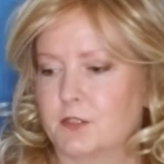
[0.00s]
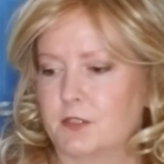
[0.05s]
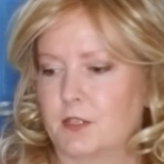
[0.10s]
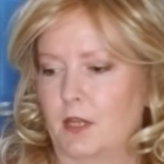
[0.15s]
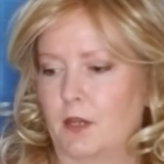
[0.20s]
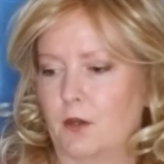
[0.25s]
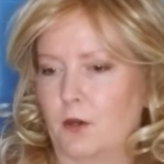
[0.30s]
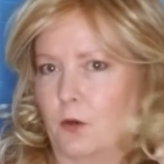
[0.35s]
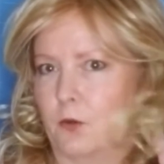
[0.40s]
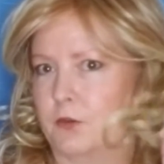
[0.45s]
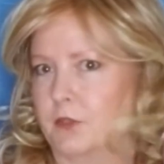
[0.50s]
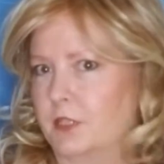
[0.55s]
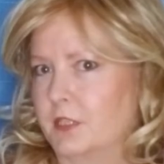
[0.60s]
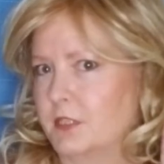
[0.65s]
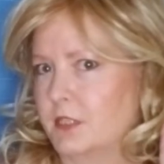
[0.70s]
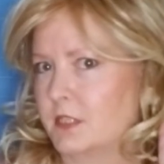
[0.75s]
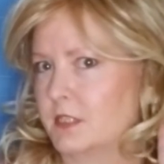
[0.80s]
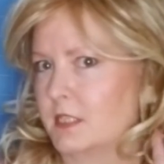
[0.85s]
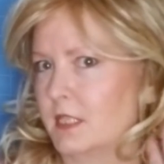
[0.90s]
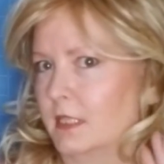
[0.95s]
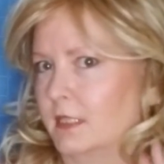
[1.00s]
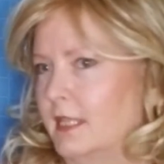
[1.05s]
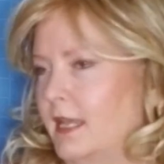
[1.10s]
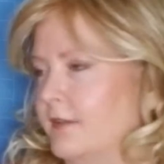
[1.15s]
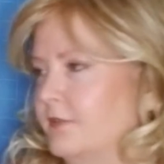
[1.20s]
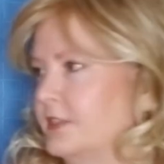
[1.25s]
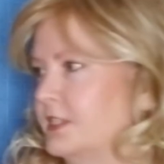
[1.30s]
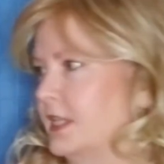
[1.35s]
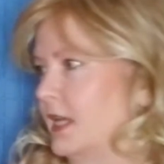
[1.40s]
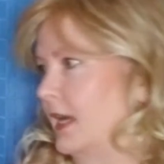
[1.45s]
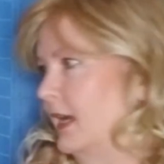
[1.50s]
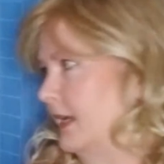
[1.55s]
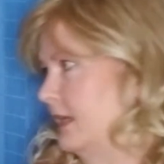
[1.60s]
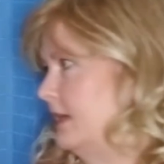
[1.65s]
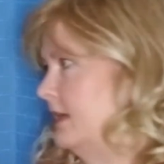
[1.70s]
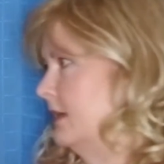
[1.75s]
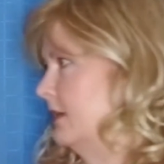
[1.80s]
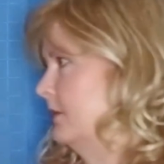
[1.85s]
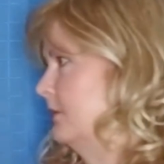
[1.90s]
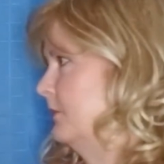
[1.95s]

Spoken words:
So this is the left side.